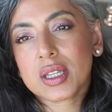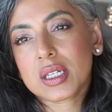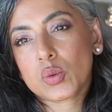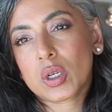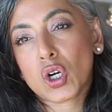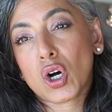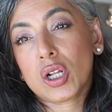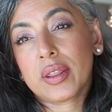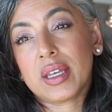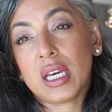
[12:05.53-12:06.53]
this one
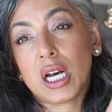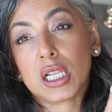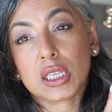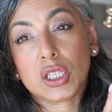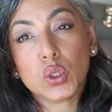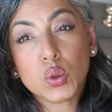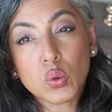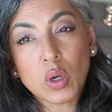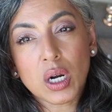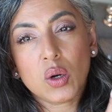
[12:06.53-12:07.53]
called the
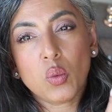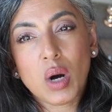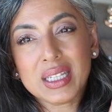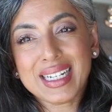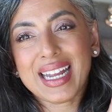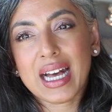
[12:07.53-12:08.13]
Lou wallet,